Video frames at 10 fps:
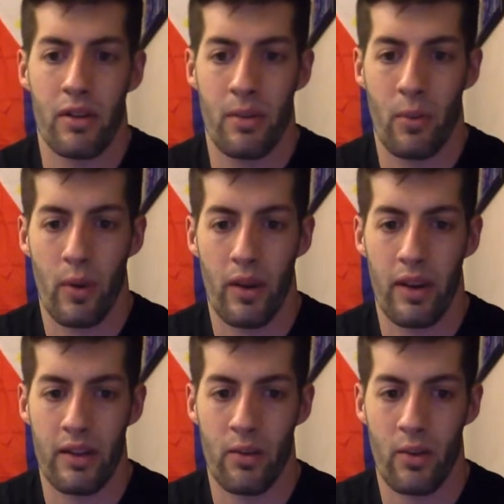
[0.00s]
in the morning to
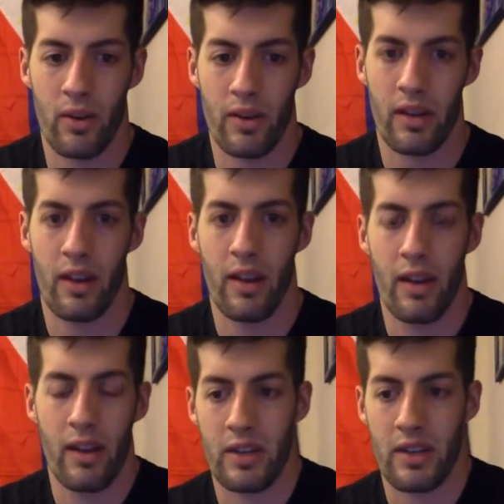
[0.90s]
get to work
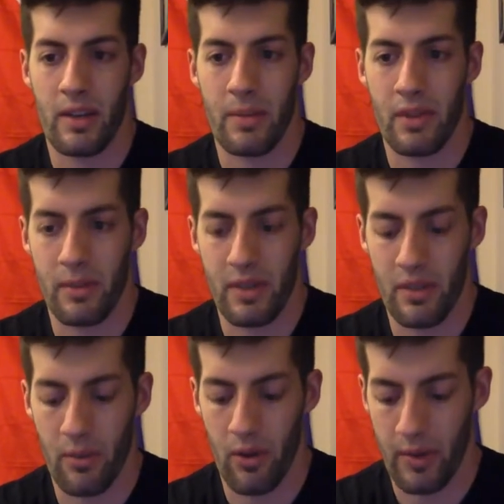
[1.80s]
and dressing up a little bit
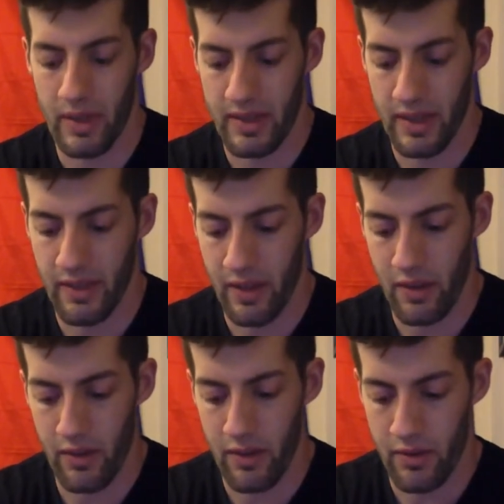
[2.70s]
tomorrow because I have the
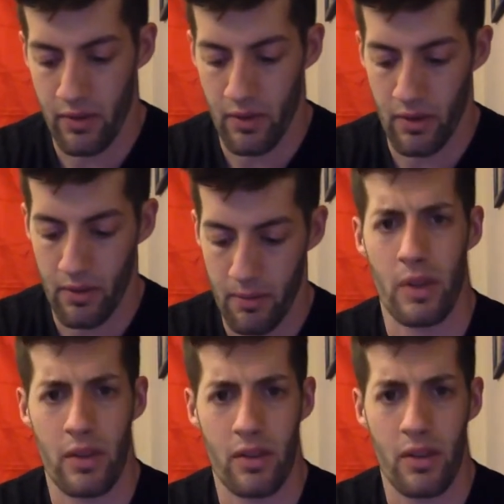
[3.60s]
interview for
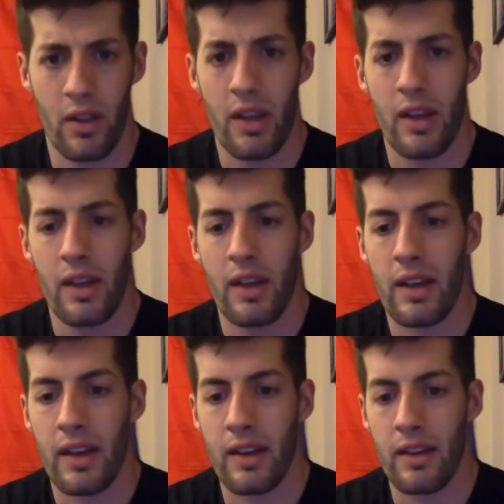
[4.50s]
Regal.
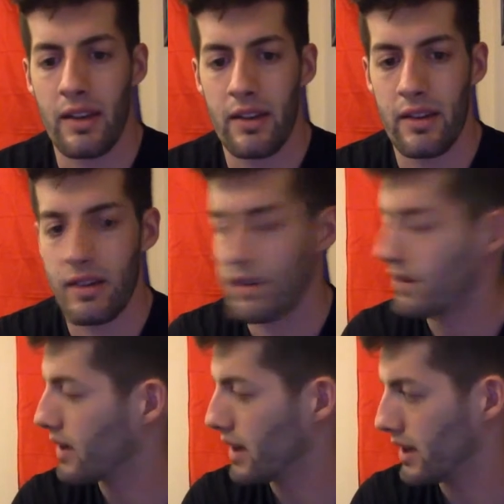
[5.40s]

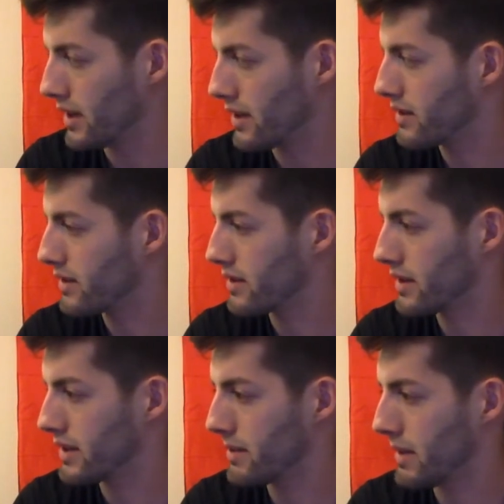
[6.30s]
And yeah,
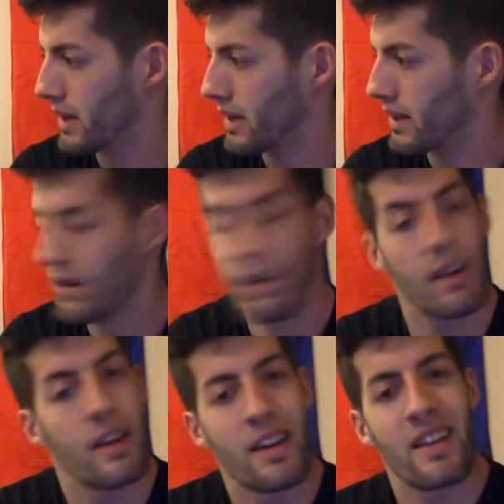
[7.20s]
that's about it.
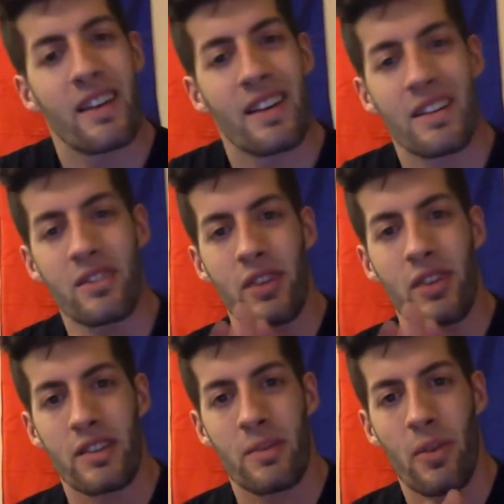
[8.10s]
I'll see you
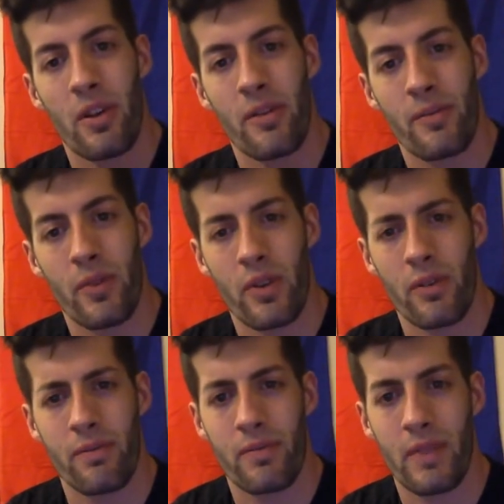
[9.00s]
guys tomorrow,
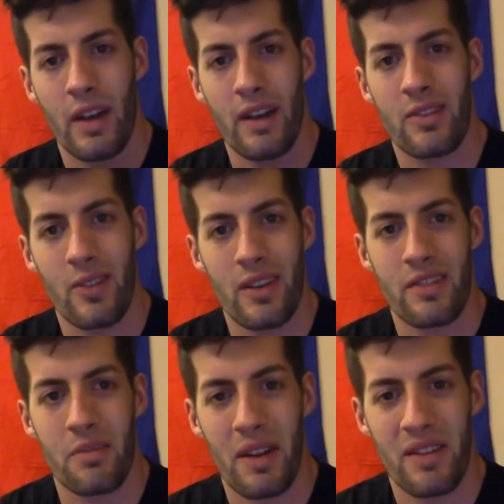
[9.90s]
or uh, two days
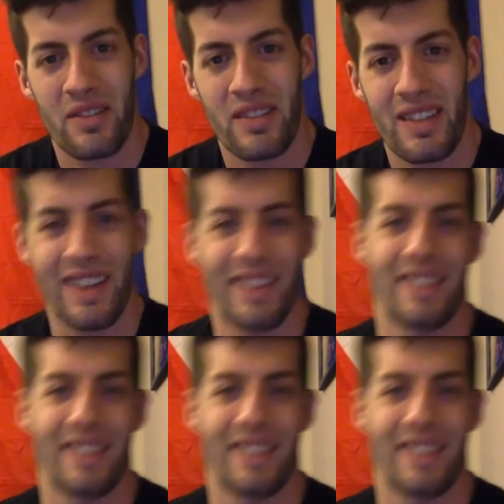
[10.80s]
from now. See ya.